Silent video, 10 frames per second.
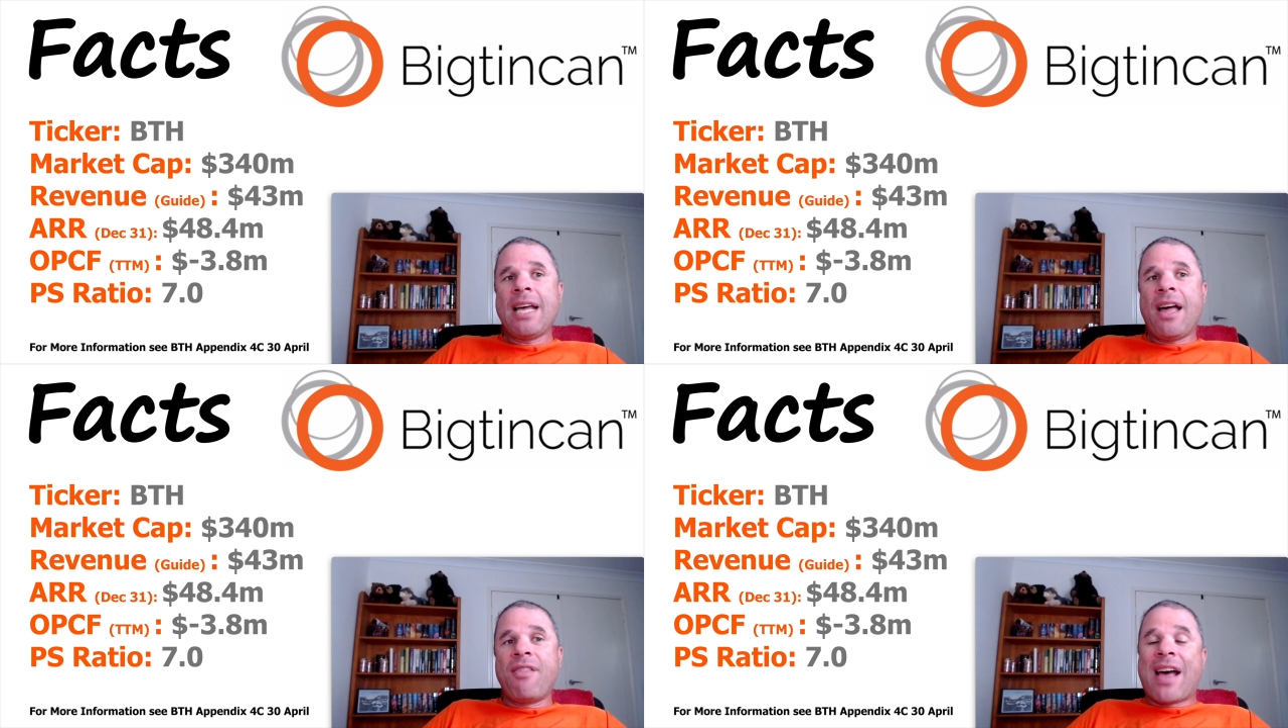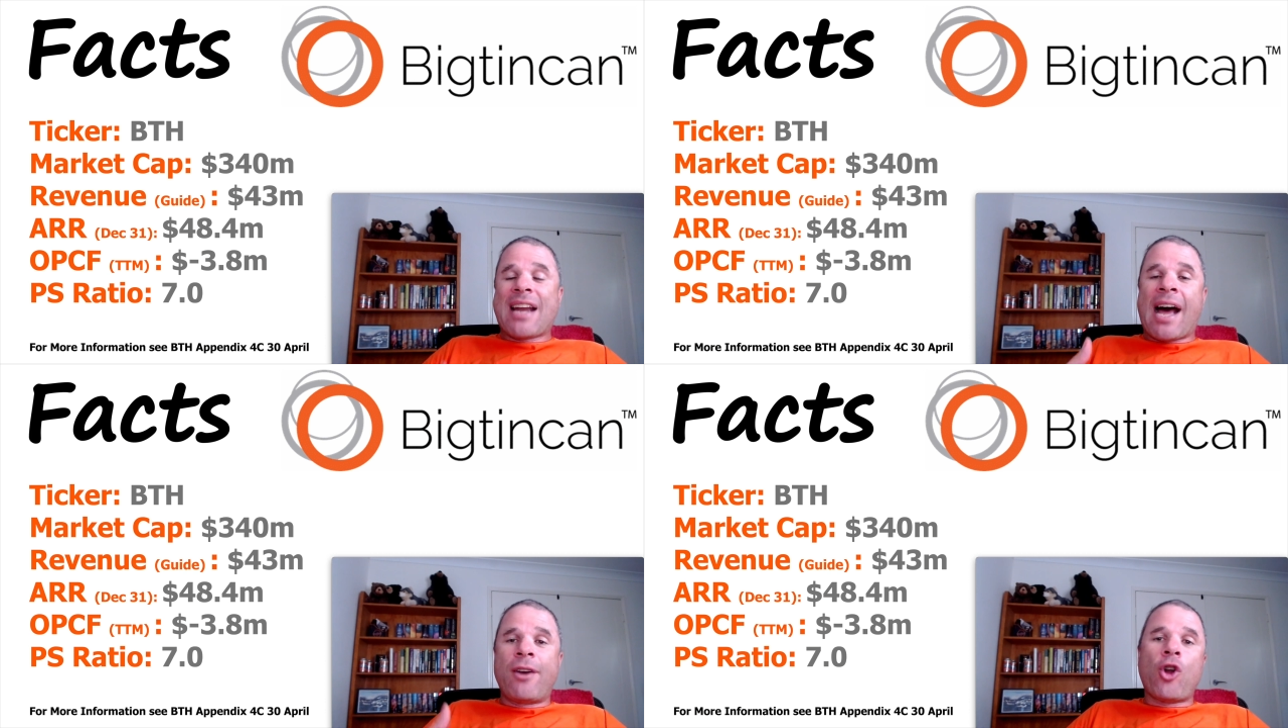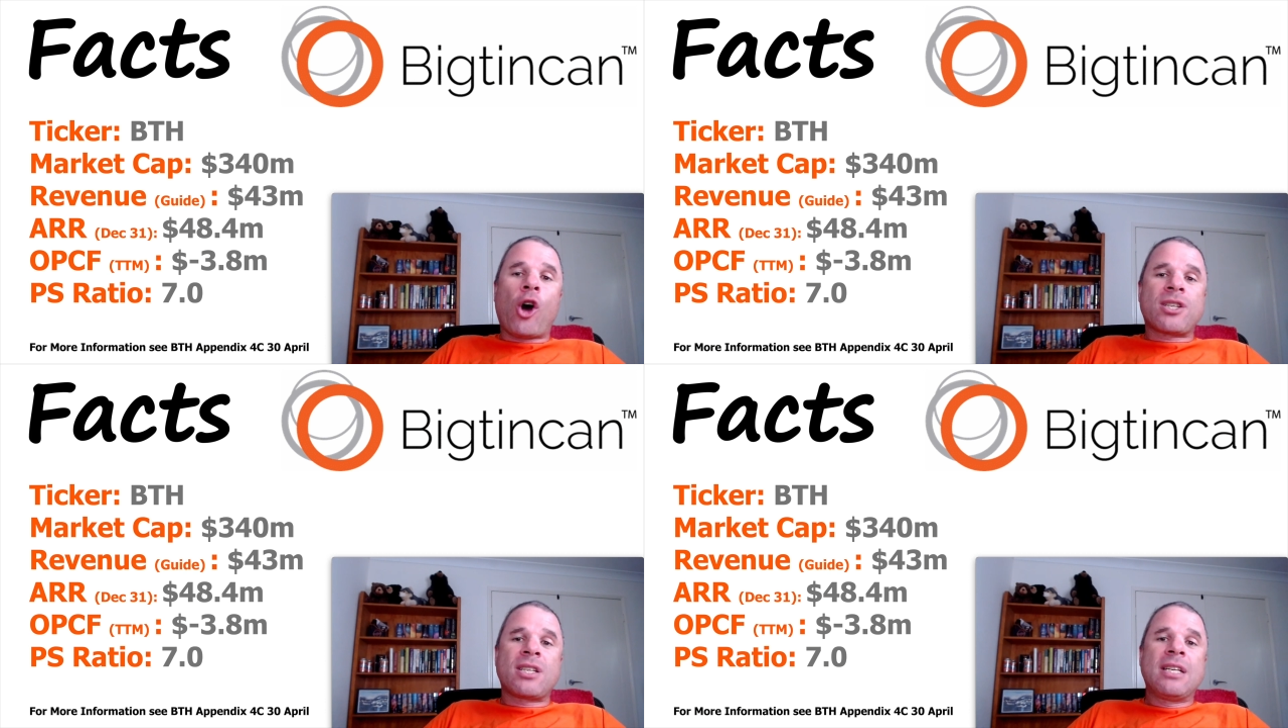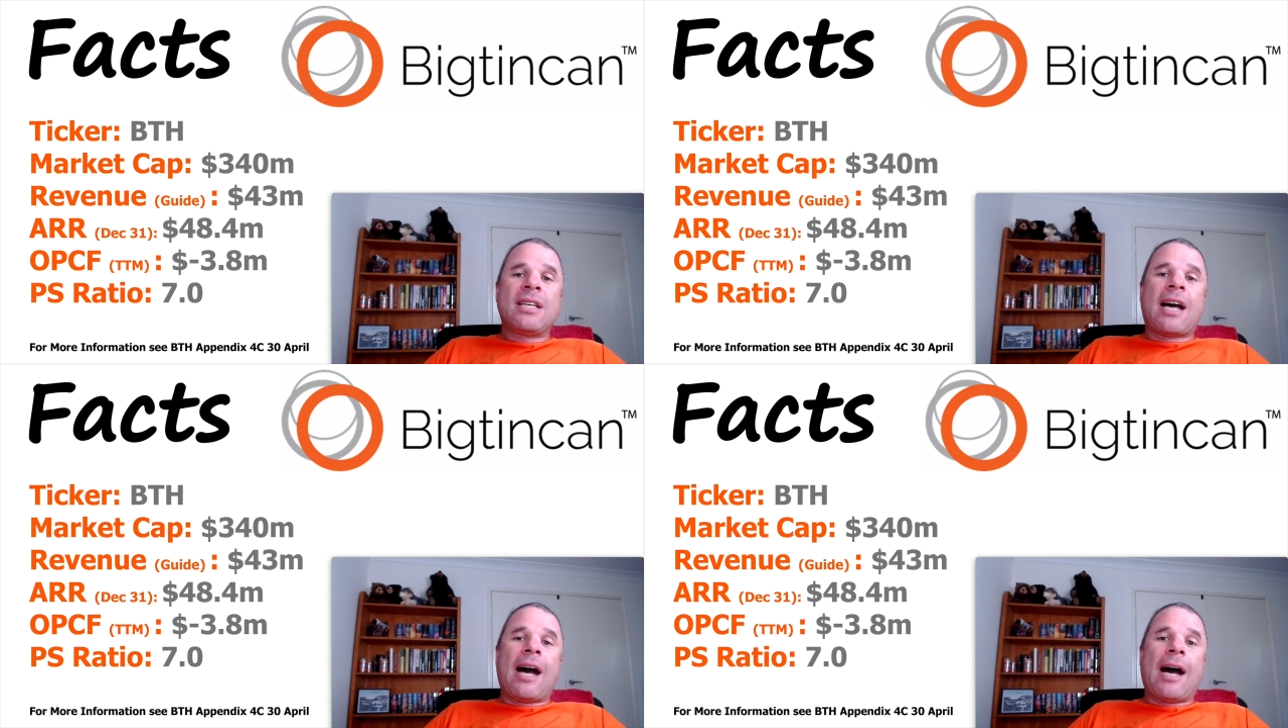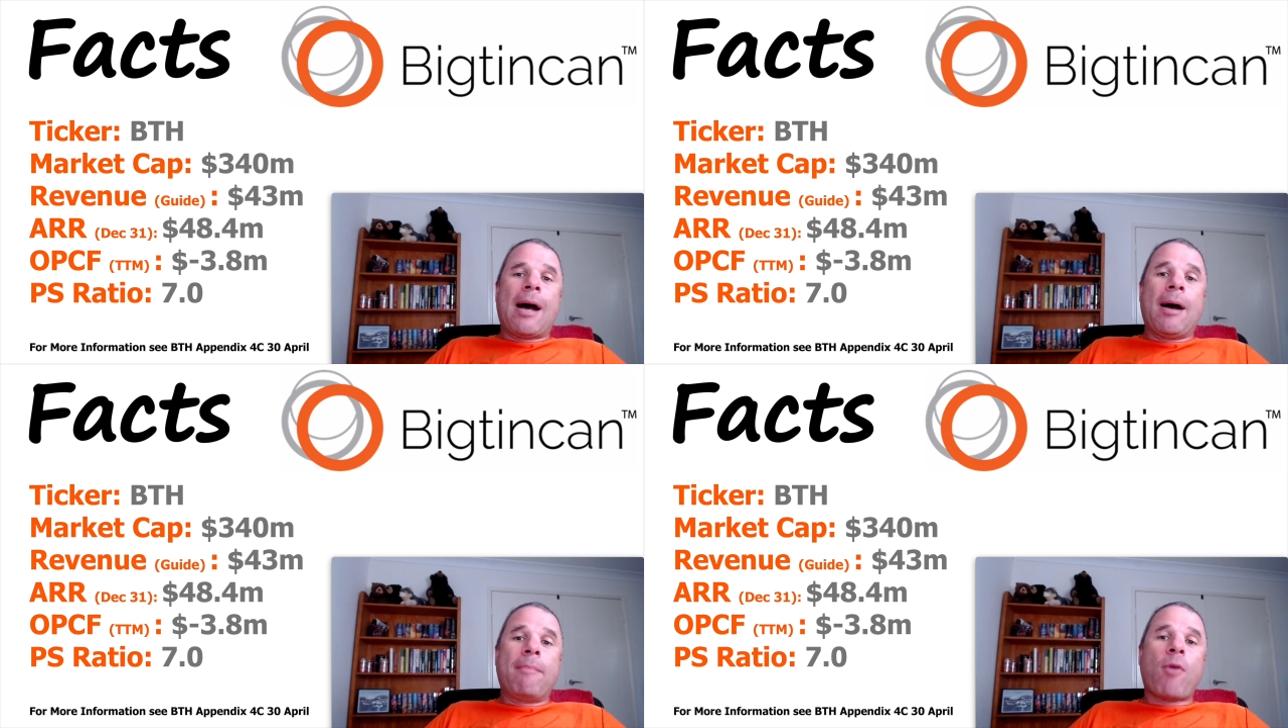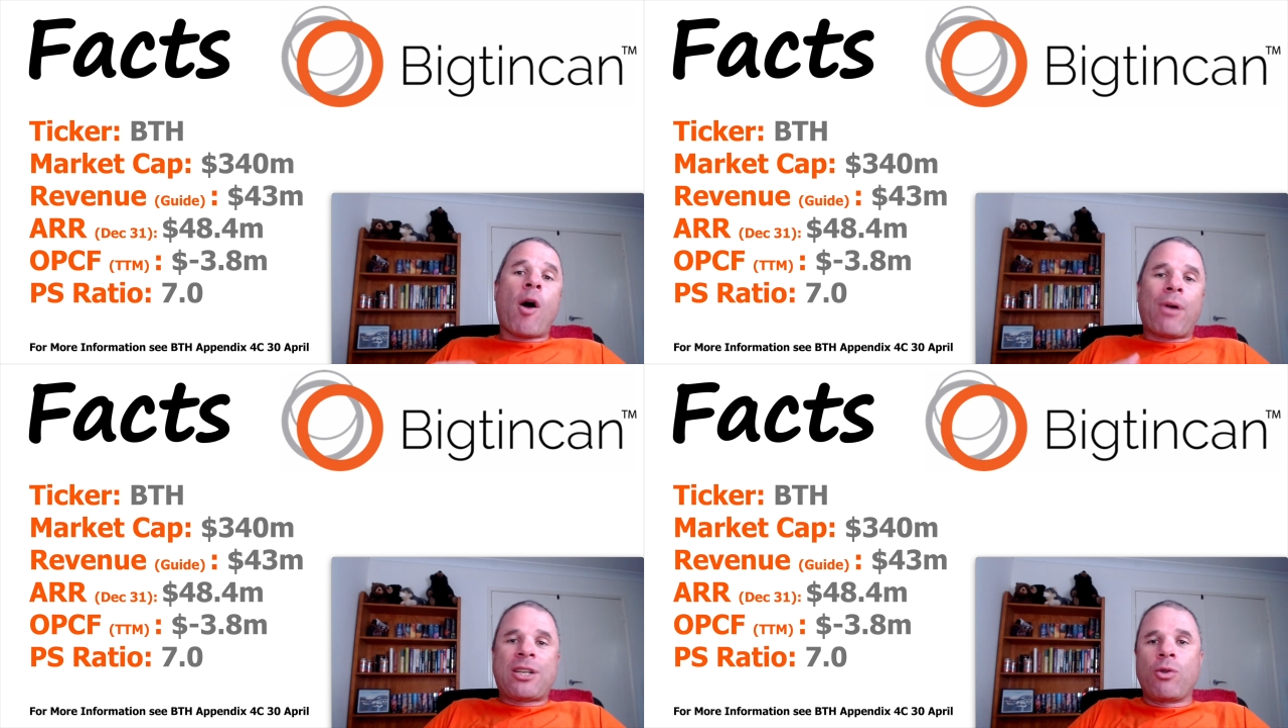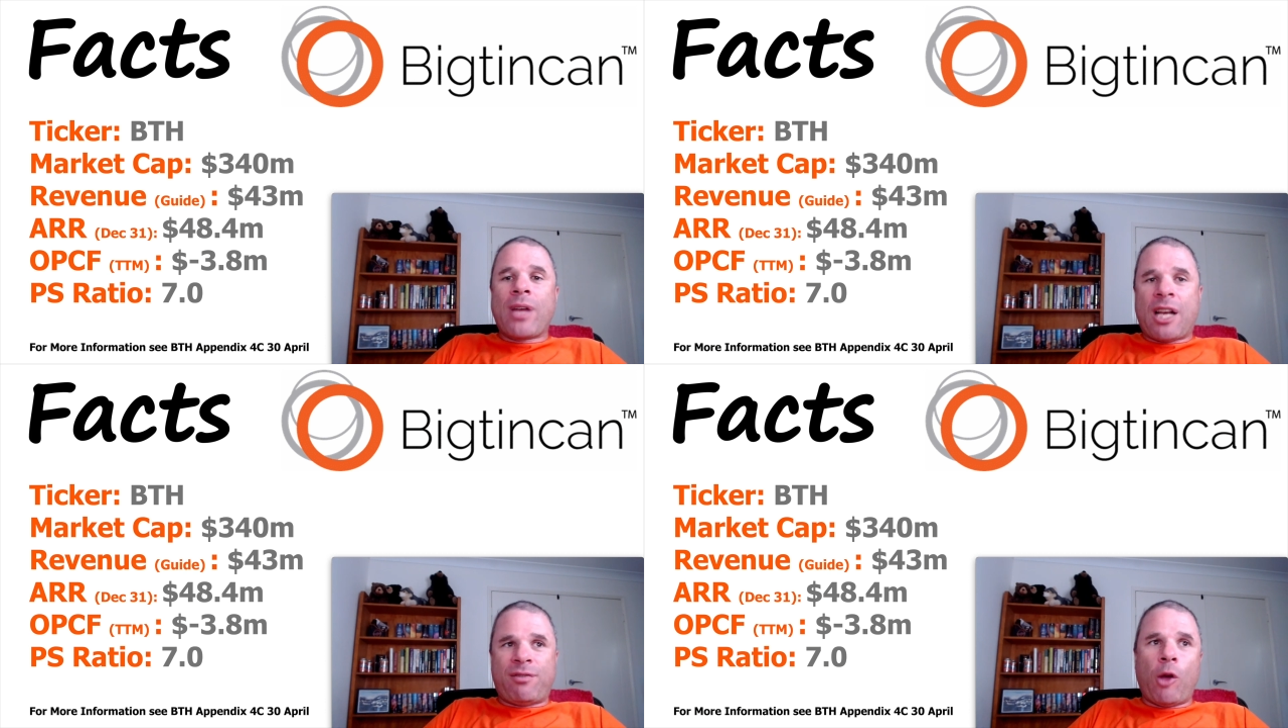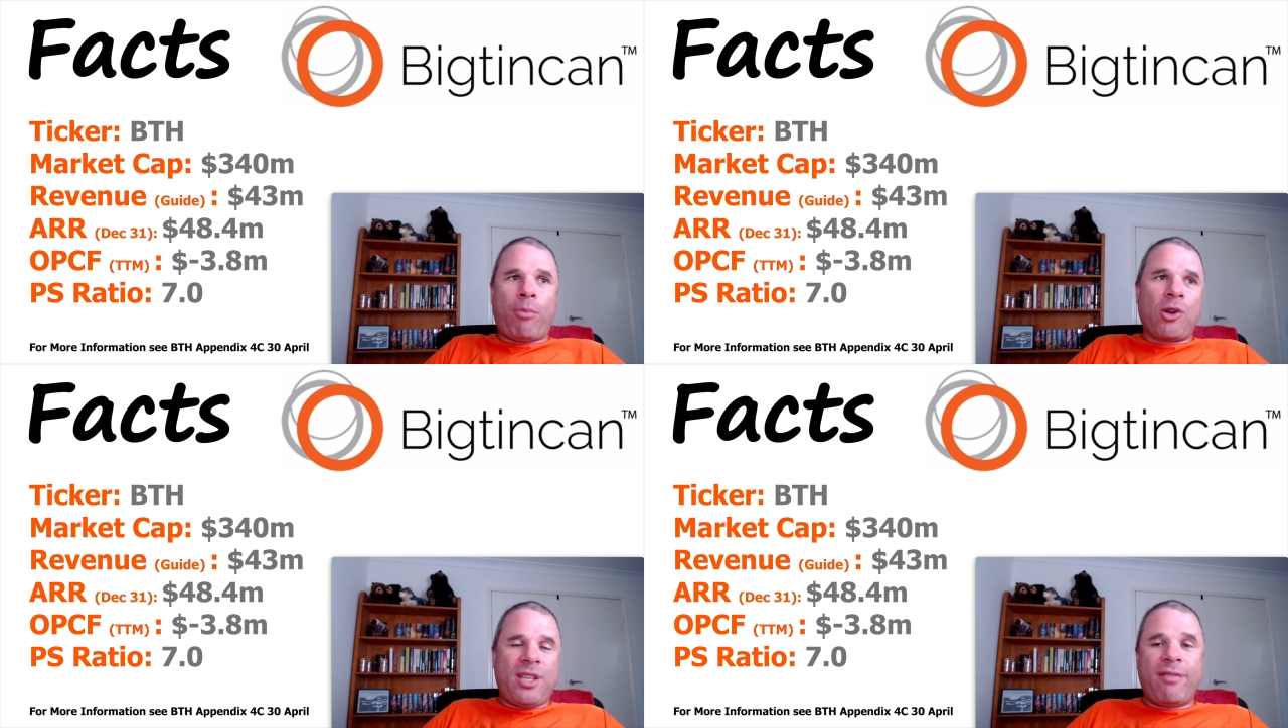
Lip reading: that are not operational cash flow positive